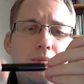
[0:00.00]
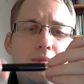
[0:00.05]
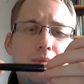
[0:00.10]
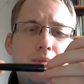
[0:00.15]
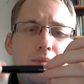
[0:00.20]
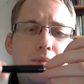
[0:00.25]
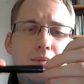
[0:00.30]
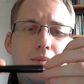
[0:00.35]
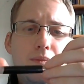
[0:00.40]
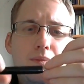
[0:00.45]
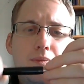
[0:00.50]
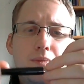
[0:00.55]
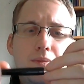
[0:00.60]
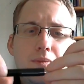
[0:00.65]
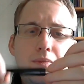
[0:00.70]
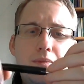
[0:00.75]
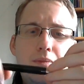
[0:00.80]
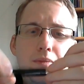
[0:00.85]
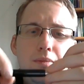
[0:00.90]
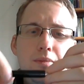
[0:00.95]

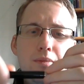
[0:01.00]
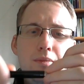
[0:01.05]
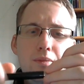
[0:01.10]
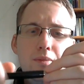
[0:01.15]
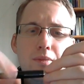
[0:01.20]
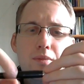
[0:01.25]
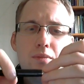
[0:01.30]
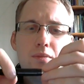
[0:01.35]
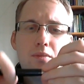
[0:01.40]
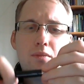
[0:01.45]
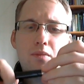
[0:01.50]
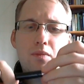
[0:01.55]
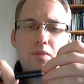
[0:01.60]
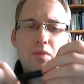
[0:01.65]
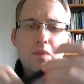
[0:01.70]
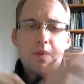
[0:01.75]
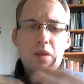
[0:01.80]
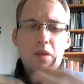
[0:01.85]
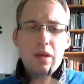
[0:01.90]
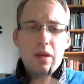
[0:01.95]

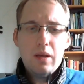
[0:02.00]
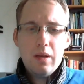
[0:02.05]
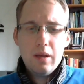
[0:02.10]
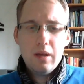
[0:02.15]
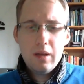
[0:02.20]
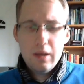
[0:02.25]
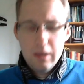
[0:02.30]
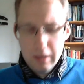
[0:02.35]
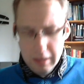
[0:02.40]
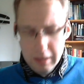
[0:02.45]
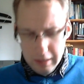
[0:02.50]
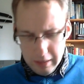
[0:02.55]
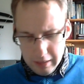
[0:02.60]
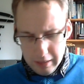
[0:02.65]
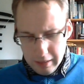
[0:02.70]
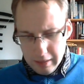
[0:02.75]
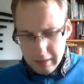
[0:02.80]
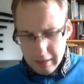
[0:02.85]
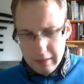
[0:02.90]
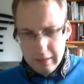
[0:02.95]

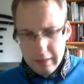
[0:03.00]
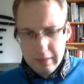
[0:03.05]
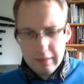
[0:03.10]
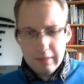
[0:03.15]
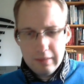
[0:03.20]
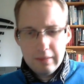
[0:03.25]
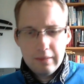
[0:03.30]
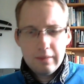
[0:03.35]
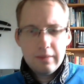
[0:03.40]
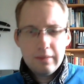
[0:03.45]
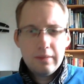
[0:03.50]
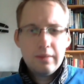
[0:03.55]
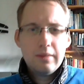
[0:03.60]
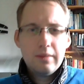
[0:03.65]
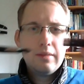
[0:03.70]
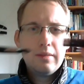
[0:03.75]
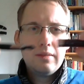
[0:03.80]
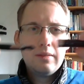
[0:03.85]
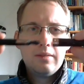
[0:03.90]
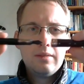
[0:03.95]

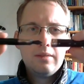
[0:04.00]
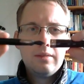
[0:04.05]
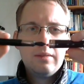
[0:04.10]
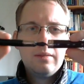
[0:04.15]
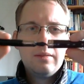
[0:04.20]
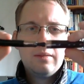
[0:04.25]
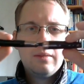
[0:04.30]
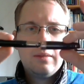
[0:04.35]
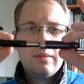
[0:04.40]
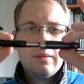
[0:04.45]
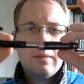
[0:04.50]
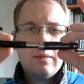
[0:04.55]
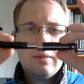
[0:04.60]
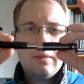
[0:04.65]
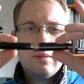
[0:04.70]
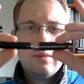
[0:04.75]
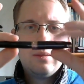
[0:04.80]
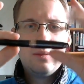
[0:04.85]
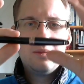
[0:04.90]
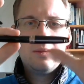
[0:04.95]

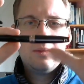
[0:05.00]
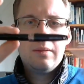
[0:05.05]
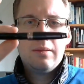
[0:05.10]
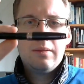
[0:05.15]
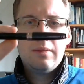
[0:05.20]
(silence)